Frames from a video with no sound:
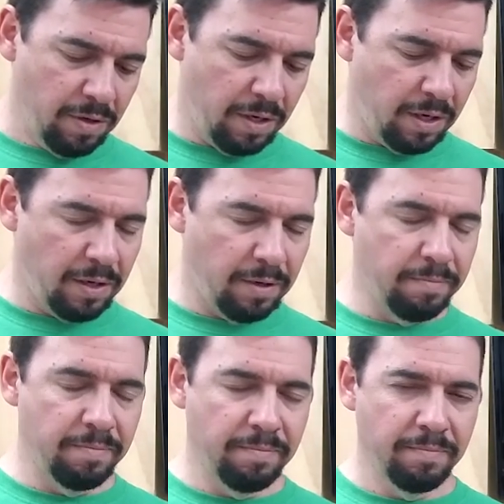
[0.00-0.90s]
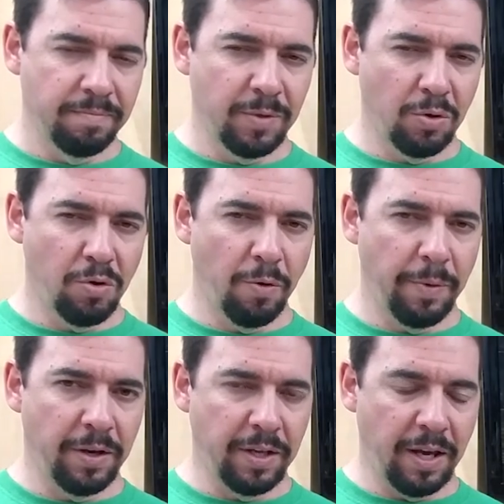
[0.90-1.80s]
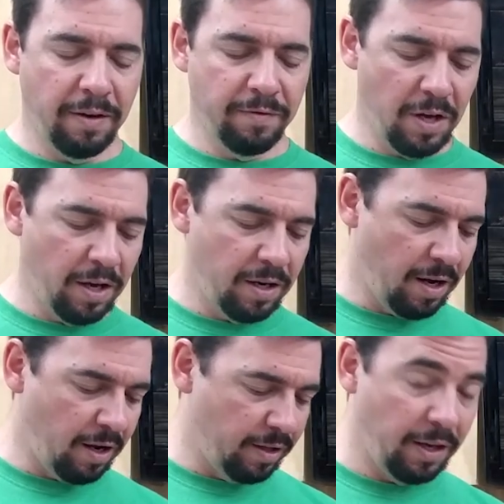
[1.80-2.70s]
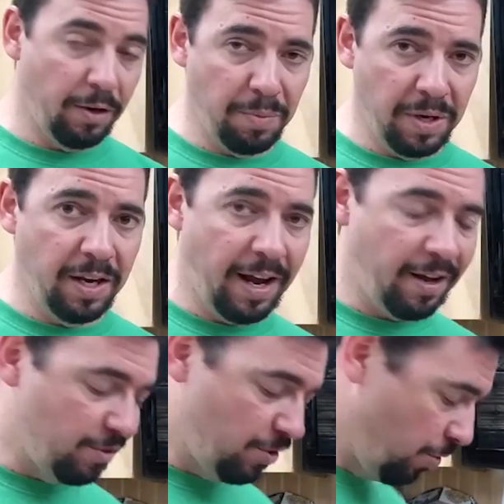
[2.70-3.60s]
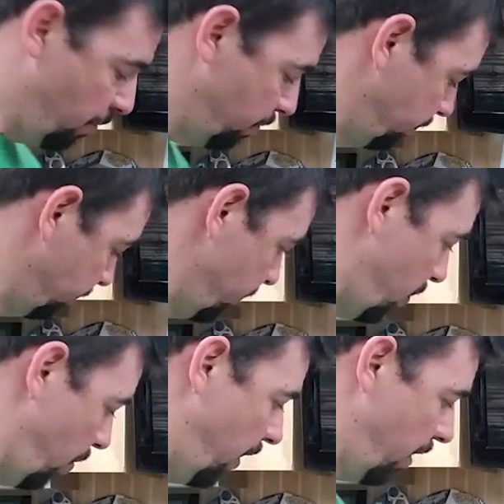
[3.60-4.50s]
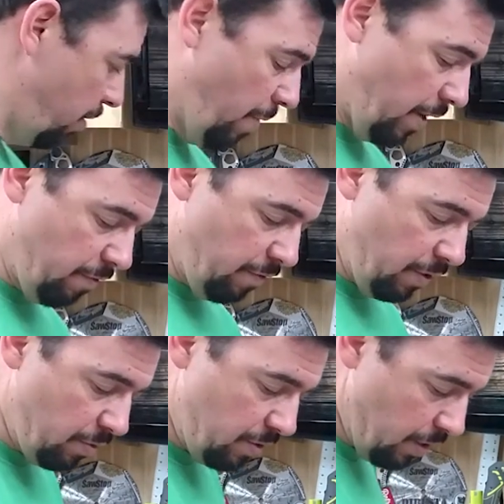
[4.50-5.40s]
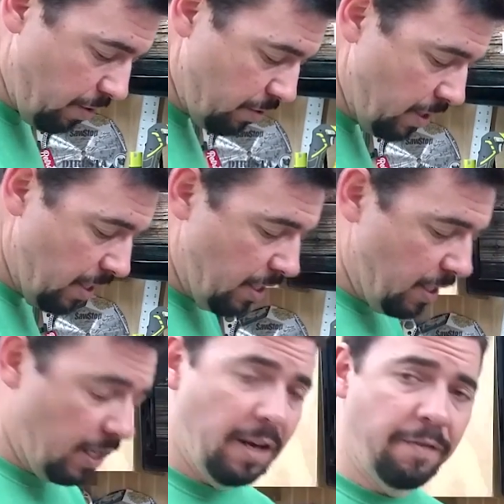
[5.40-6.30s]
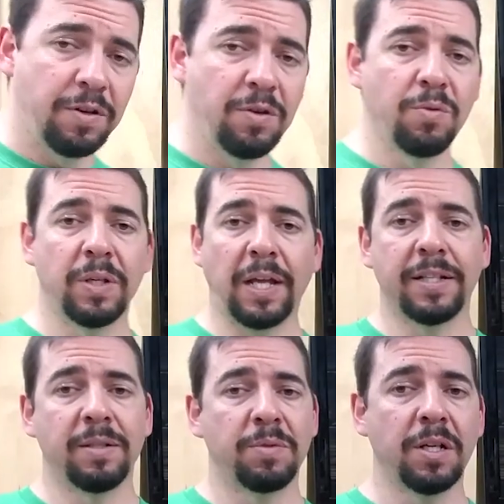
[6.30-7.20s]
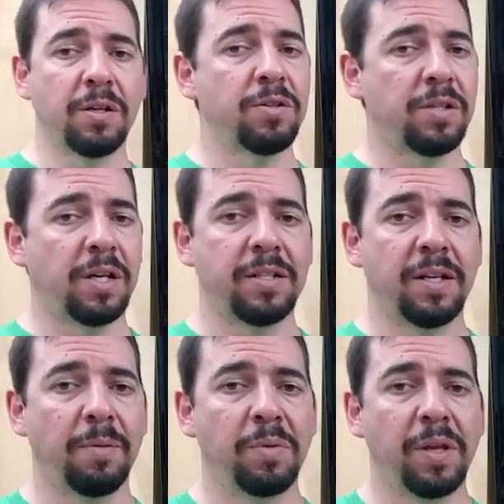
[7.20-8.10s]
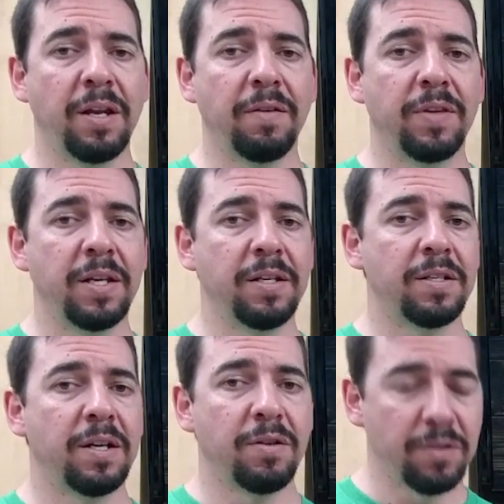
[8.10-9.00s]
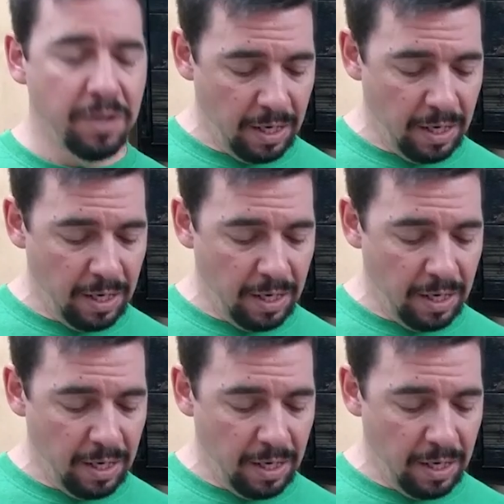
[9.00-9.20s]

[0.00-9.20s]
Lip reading: Don't quote me on that. If not, they'll be out soon. So thank you, Michael, for those stickers. Again, if you would like some stickers, I still have plenty of these stickers.